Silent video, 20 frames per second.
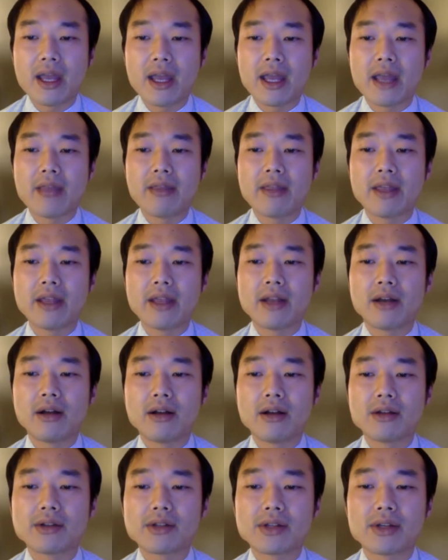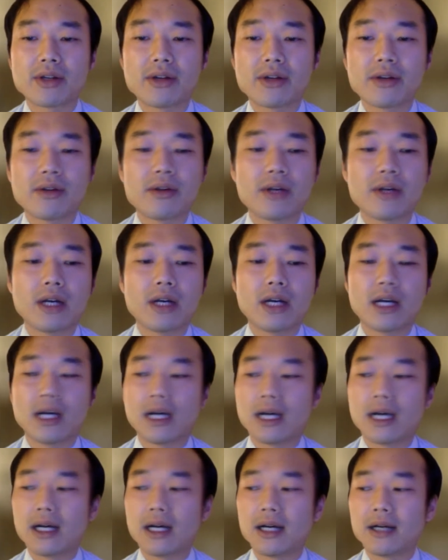And then also
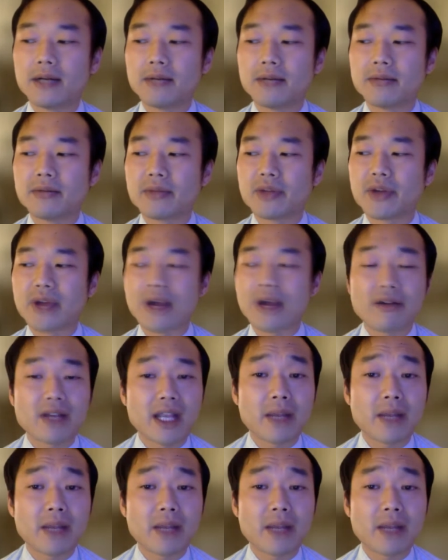Ground